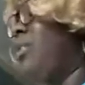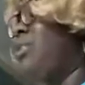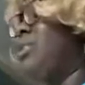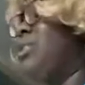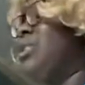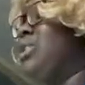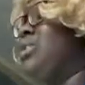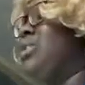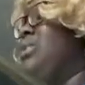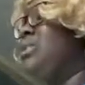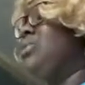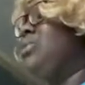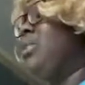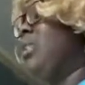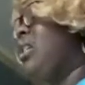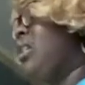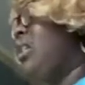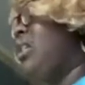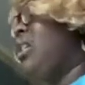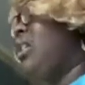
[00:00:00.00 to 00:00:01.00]
you too.
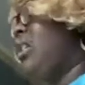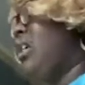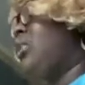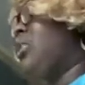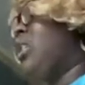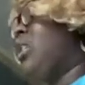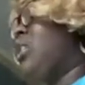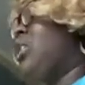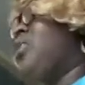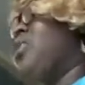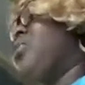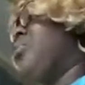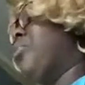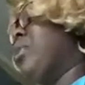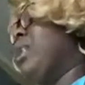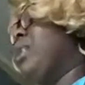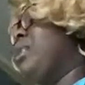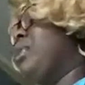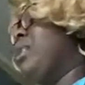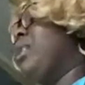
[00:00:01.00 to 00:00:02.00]
And thank you for
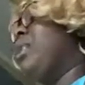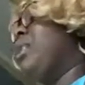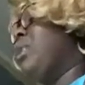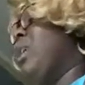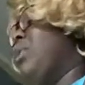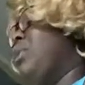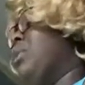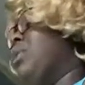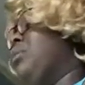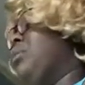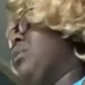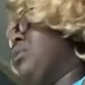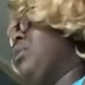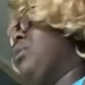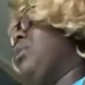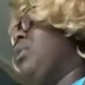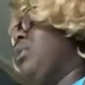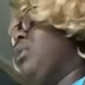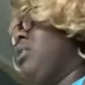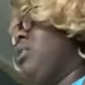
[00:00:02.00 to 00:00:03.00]
bringing me here, I whispered,
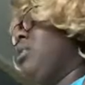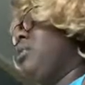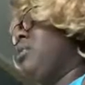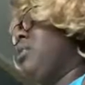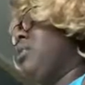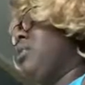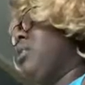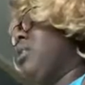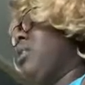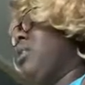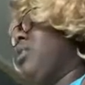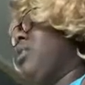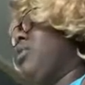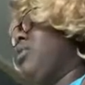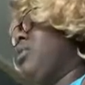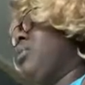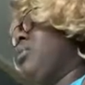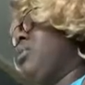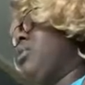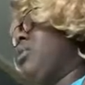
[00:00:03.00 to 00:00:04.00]
breathing in her
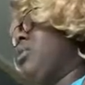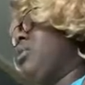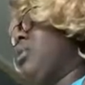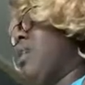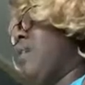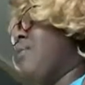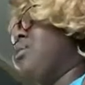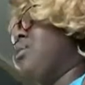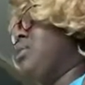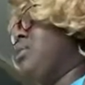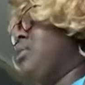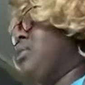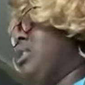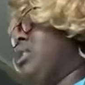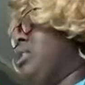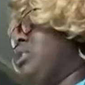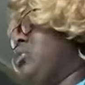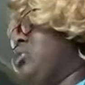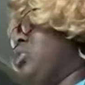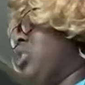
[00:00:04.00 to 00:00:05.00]
familiar lavender
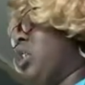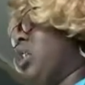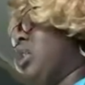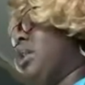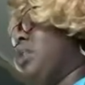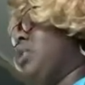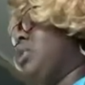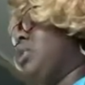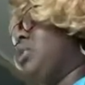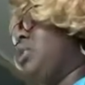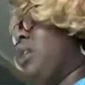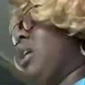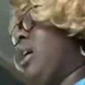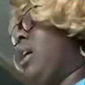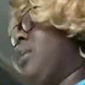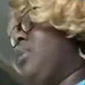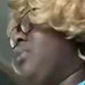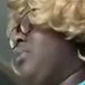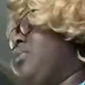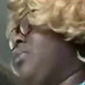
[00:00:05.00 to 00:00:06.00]
scent and trying not to cry.
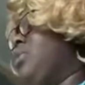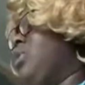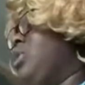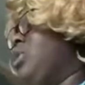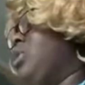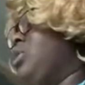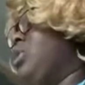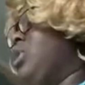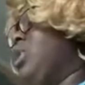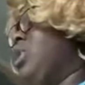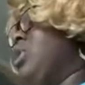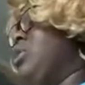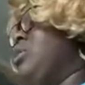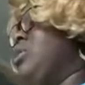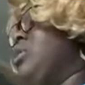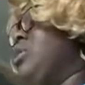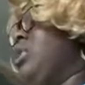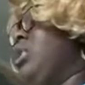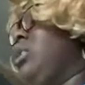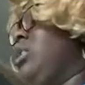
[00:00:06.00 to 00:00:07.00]
She kissed
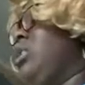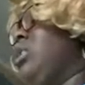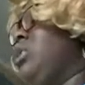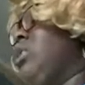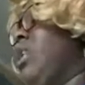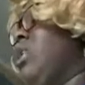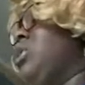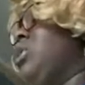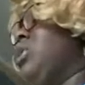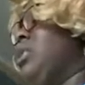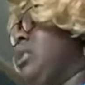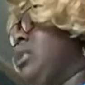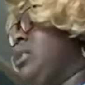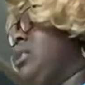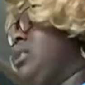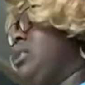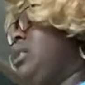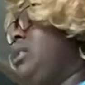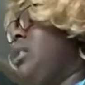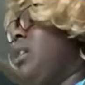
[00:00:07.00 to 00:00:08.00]
me gently on my
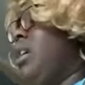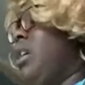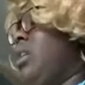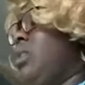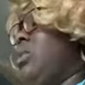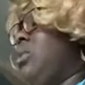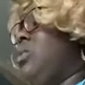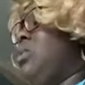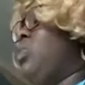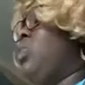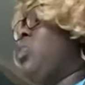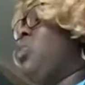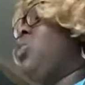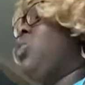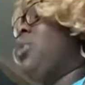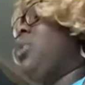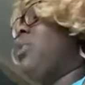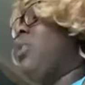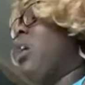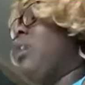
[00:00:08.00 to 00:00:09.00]
cheeks, and then with her
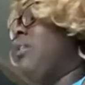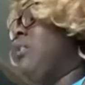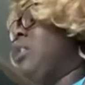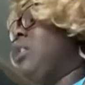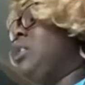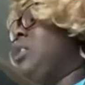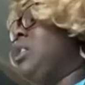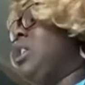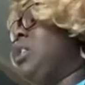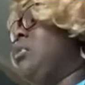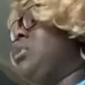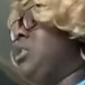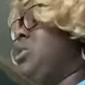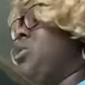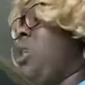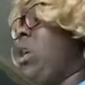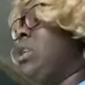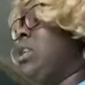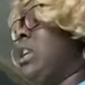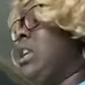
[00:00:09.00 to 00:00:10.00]
quick, confident step, she
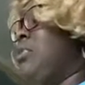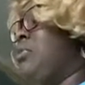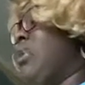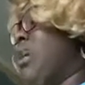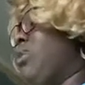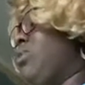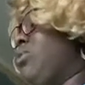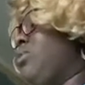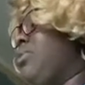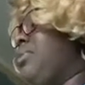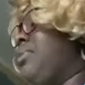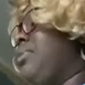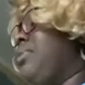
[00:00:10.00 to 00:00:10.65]
walked out of my room,